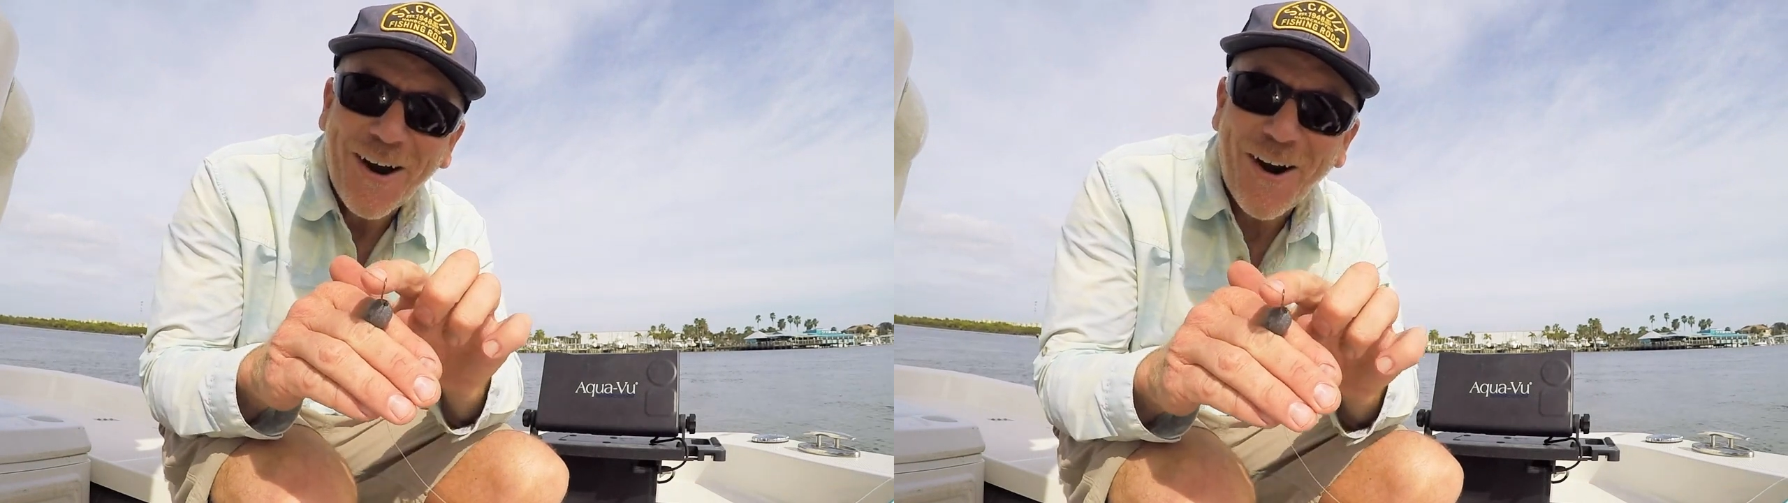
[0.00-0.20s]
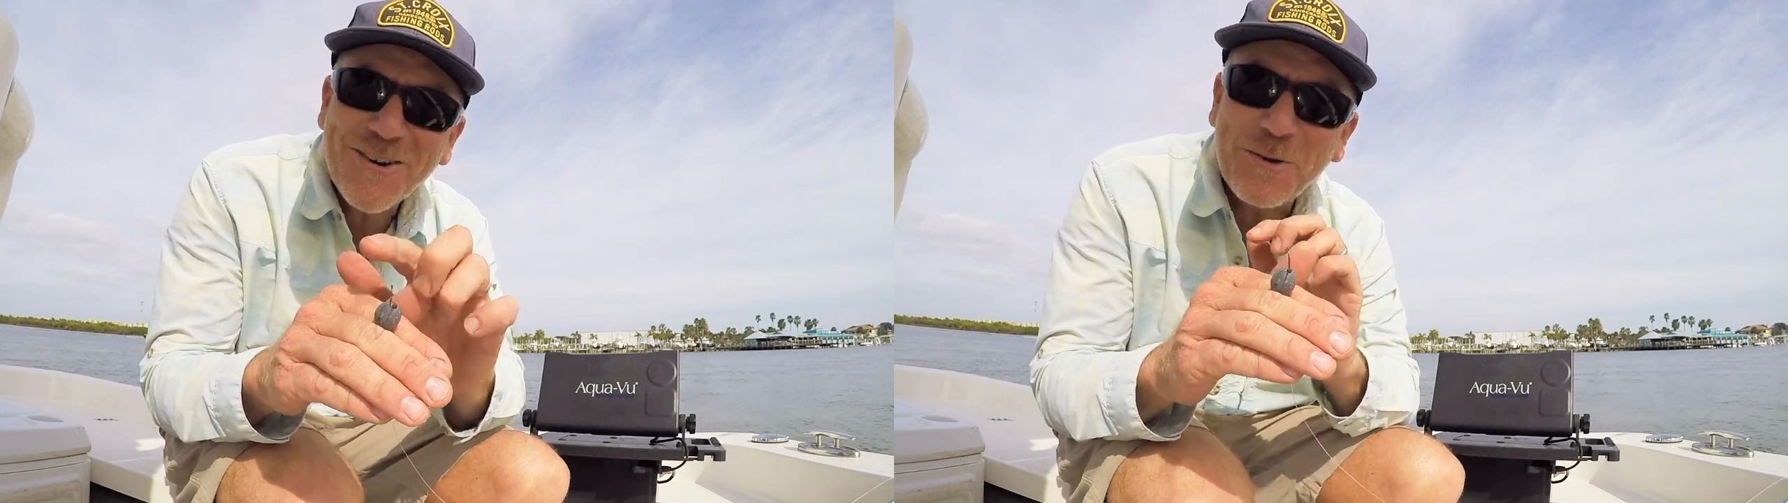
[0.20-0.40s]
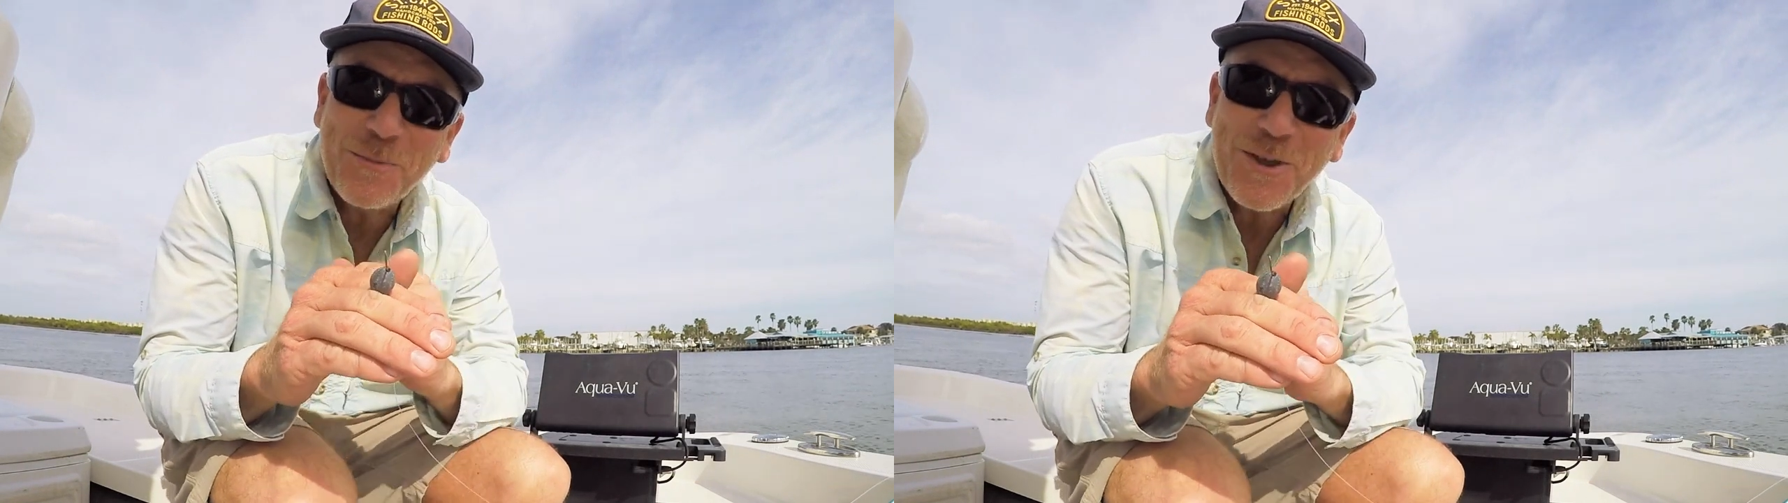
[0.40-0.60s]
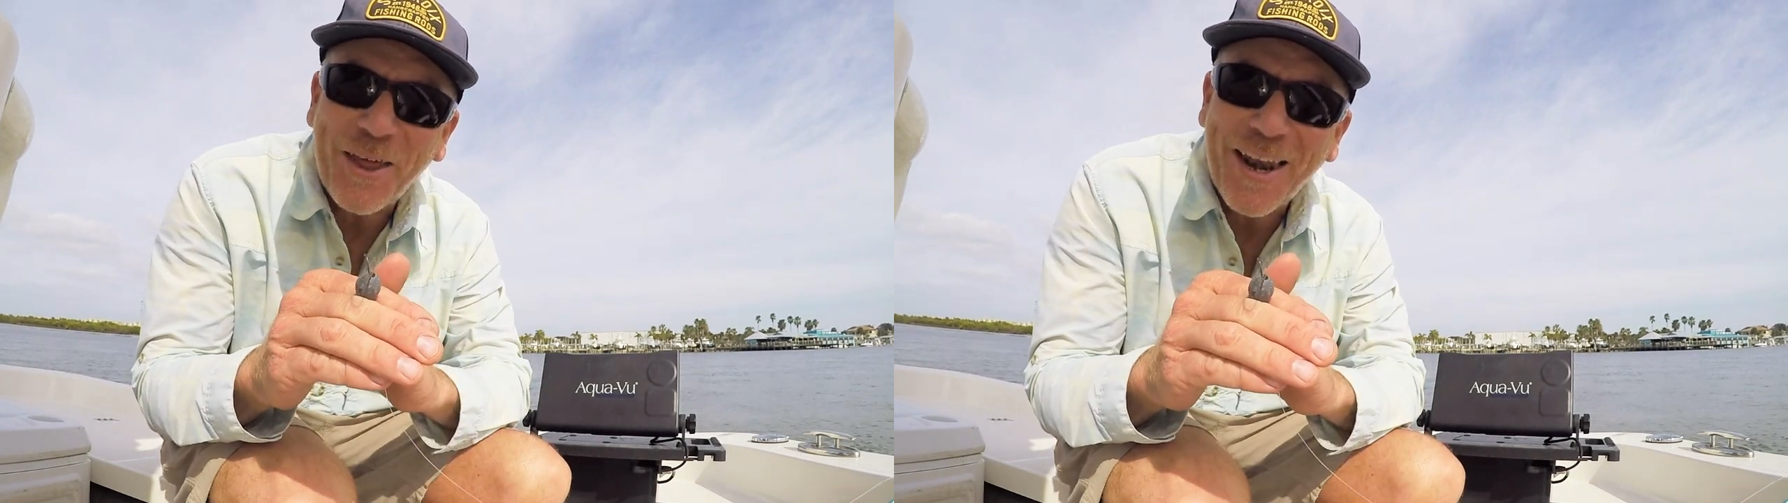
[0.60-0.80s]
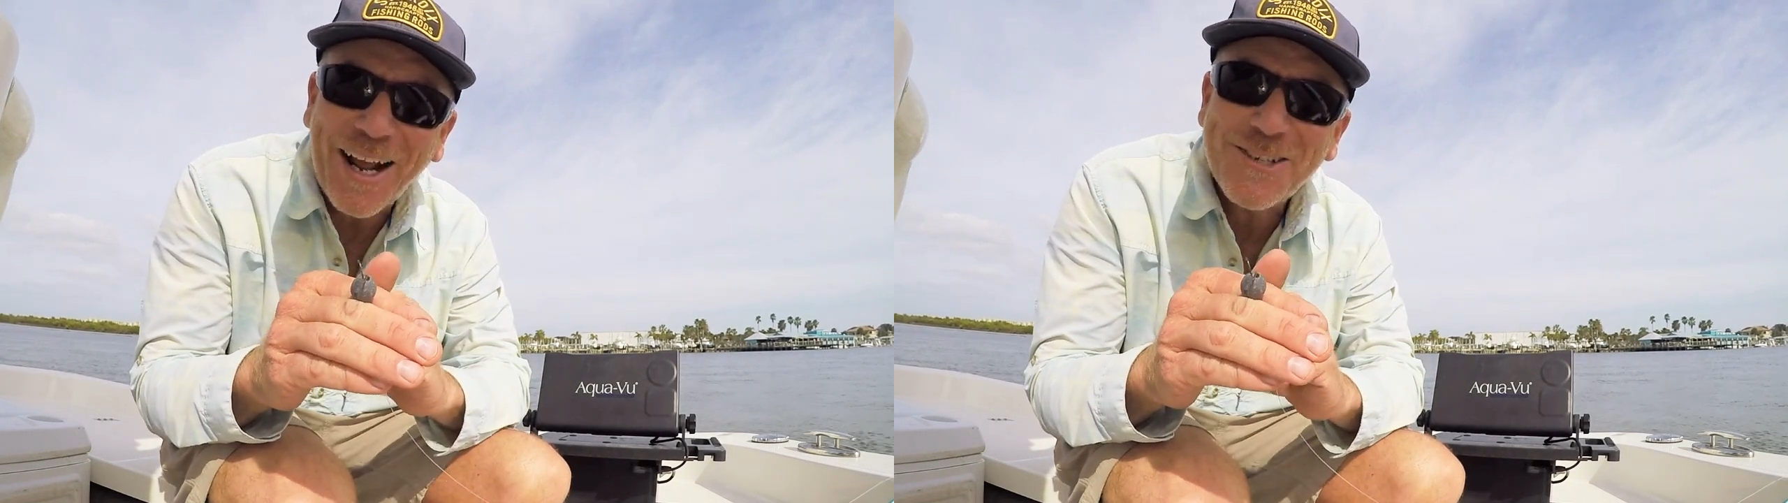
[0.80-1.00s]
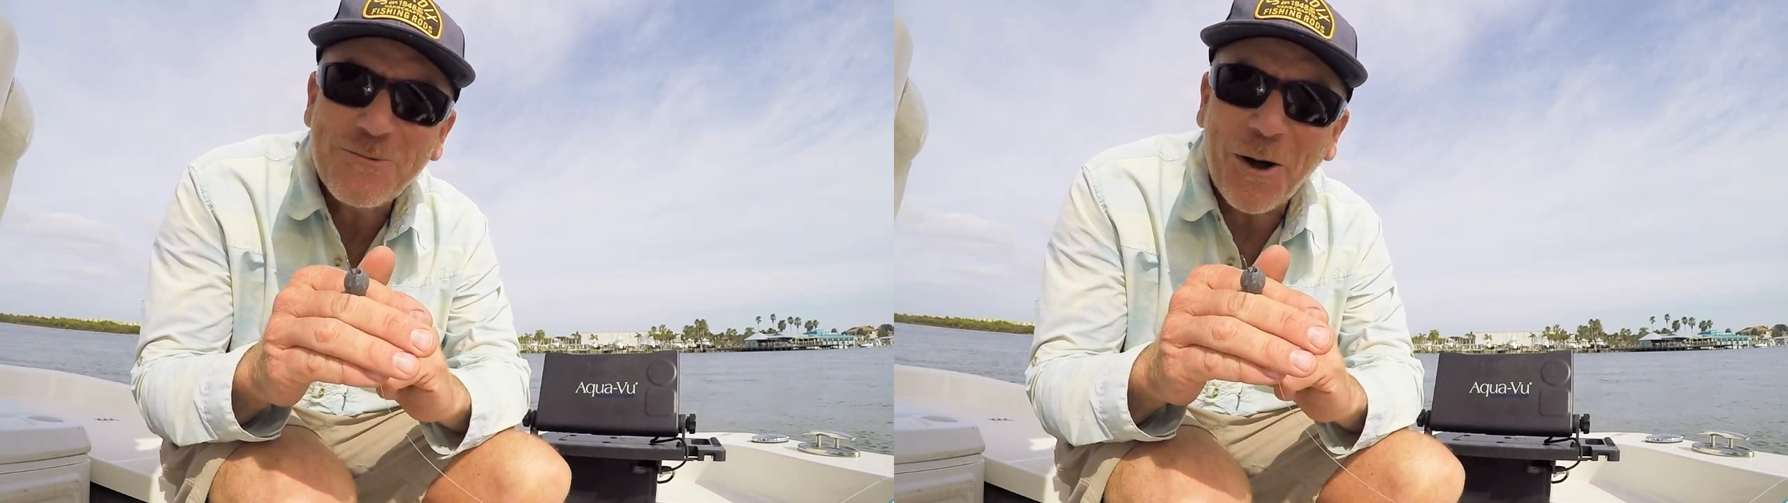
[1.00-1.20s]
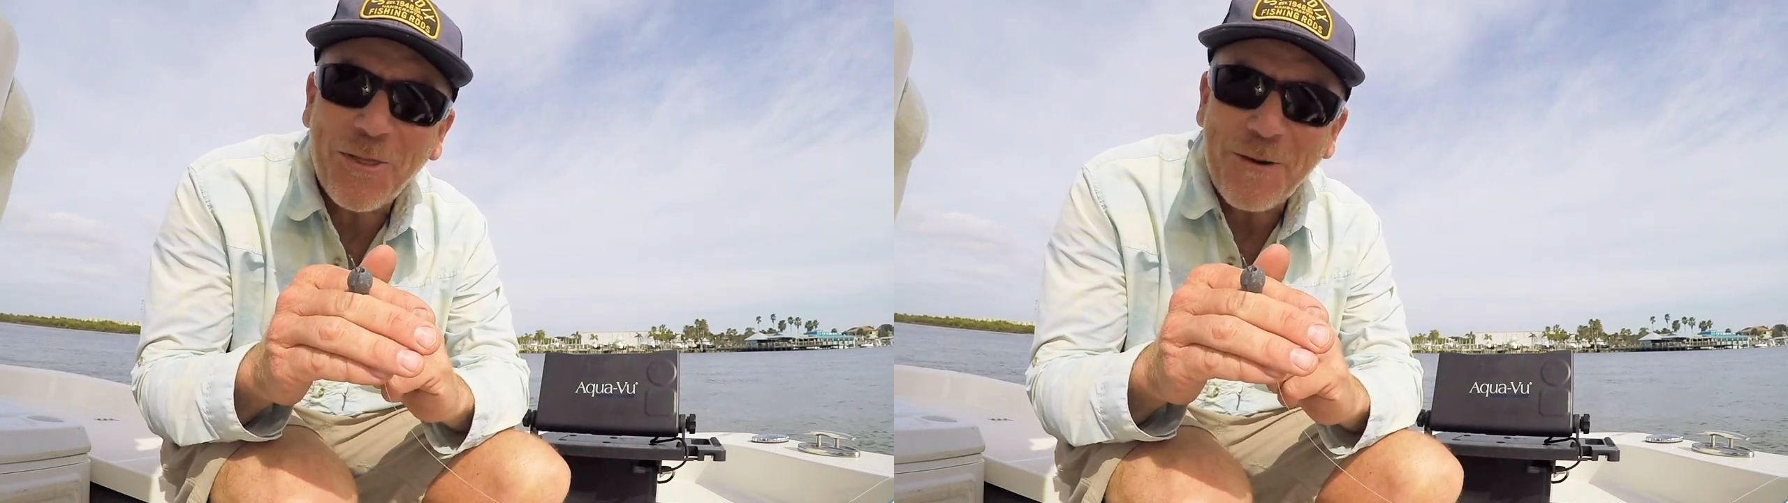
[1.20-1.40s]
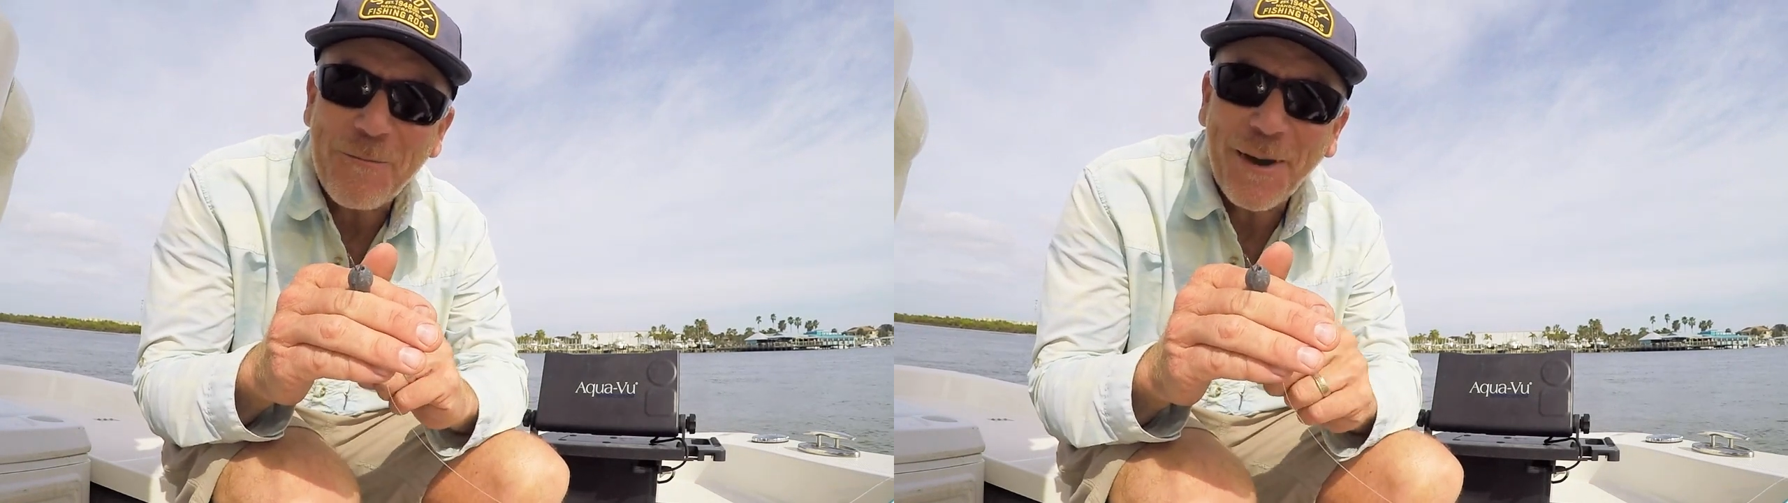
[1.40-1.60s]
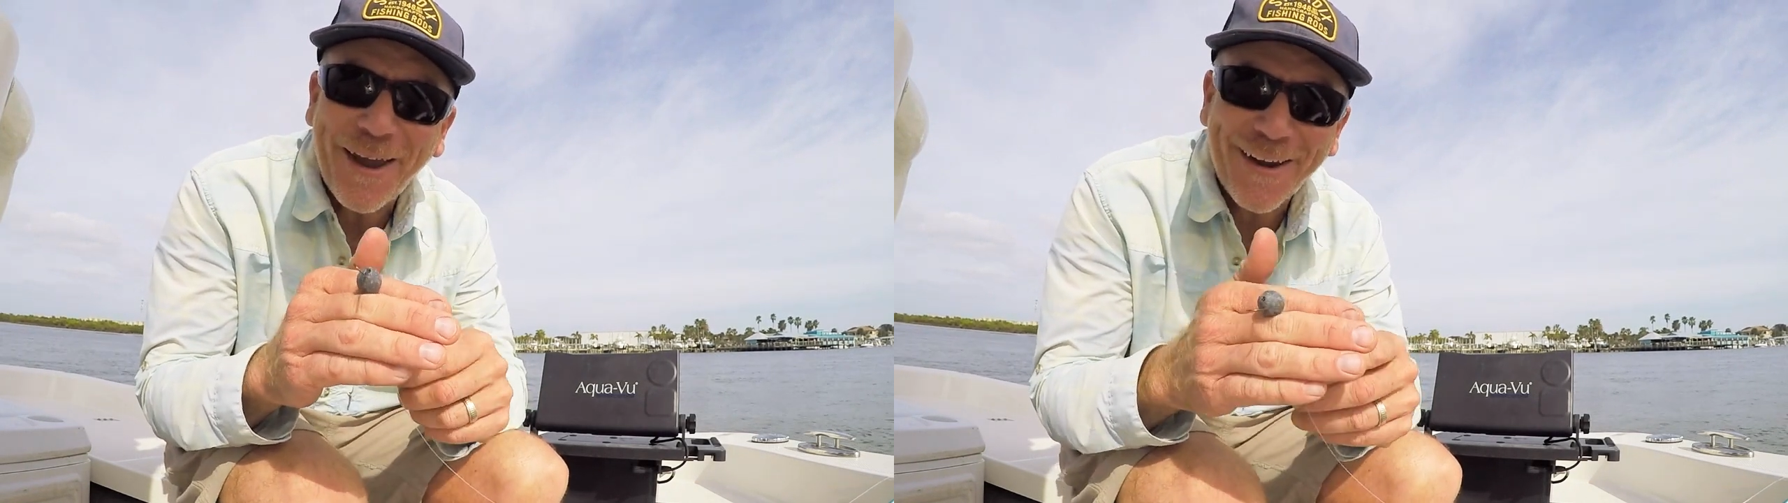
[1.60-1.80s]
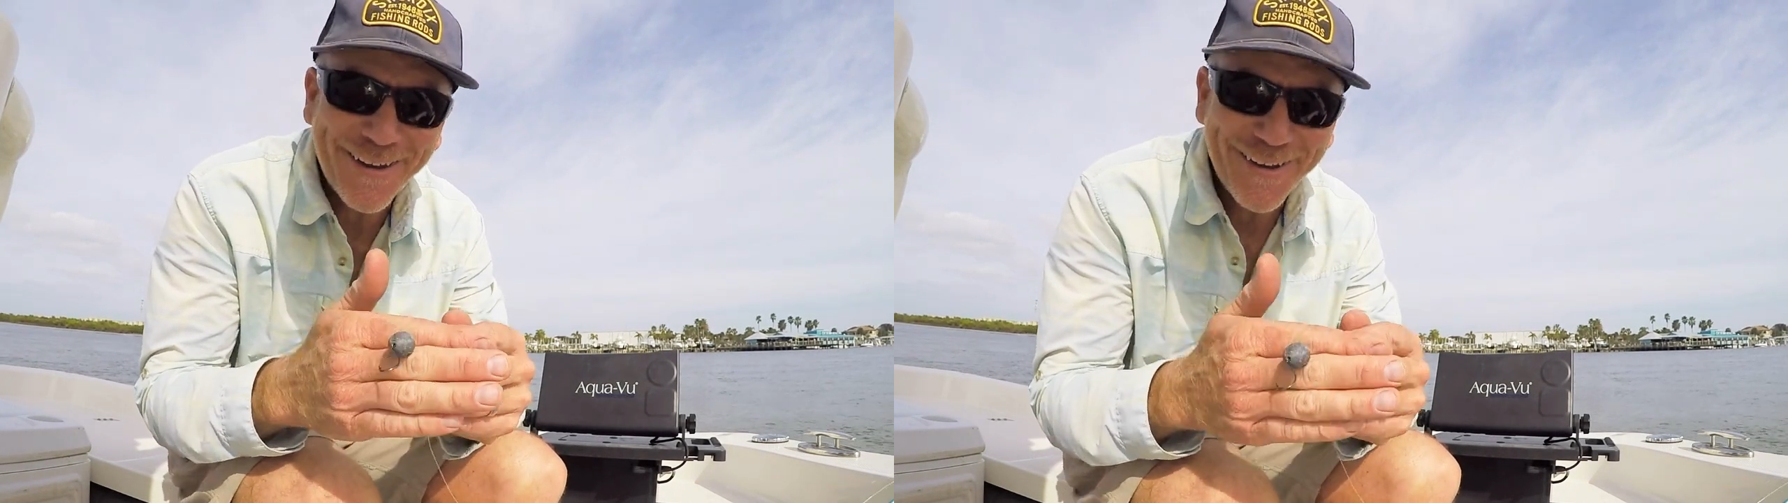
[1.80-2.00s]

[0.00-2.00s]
ours will be the next one they pick.